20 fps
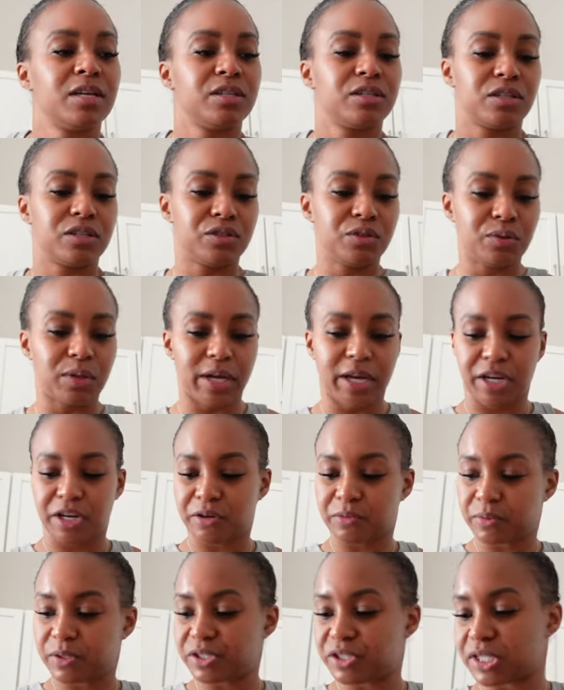Nadula
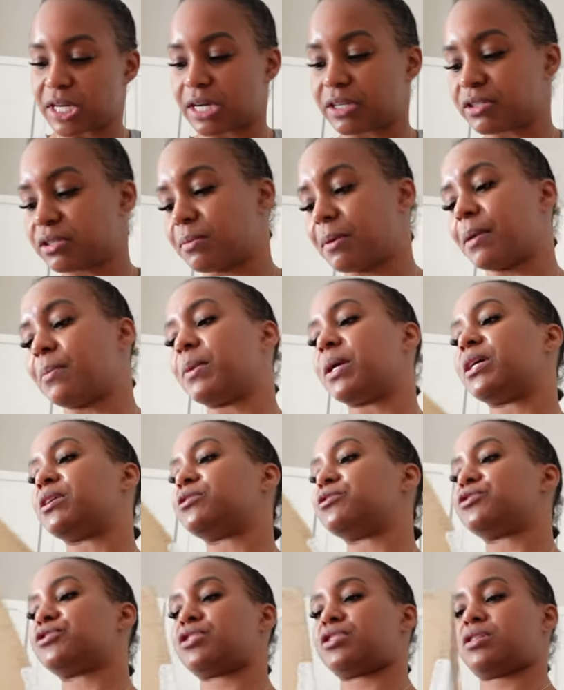Hair reached out to my
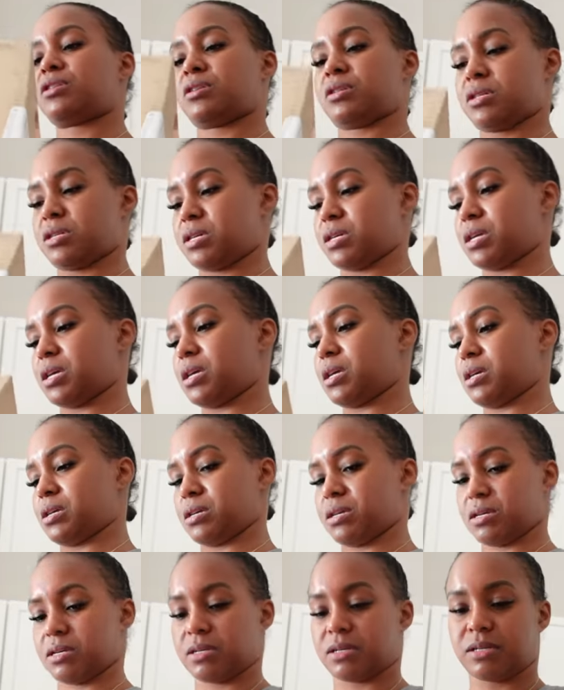manager
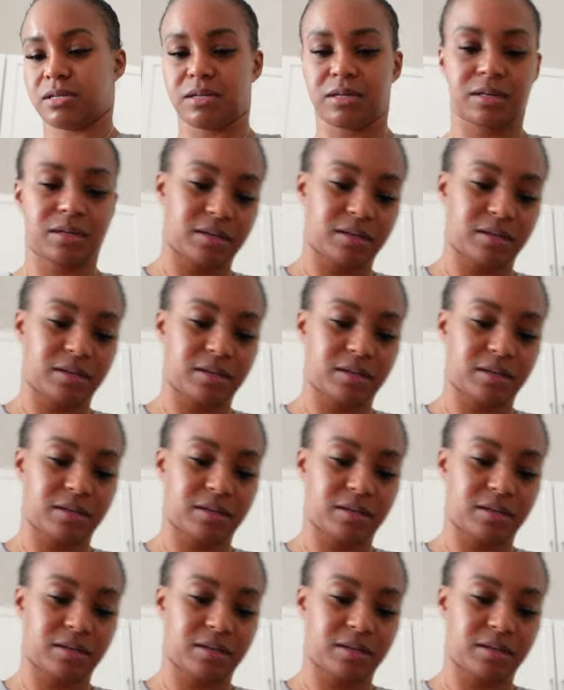and